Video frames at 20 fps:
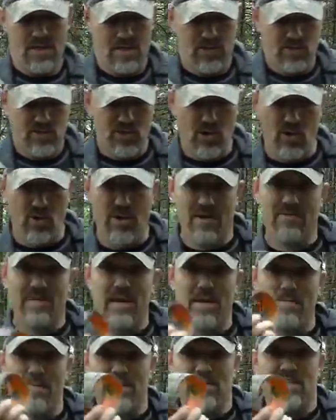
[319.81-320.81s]
So I've
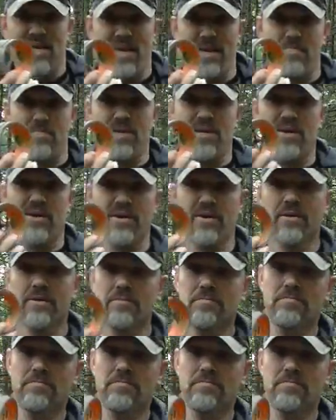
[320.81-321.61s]
got my tape here,